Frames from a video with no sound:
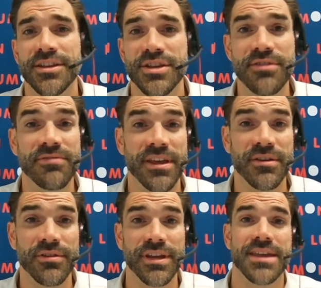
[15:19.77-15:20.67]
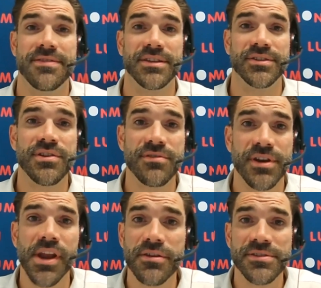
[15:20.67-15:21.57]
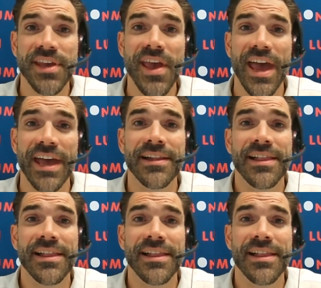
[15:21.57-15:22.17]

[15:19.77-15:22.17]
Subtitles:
You've then got to get that to the notaire.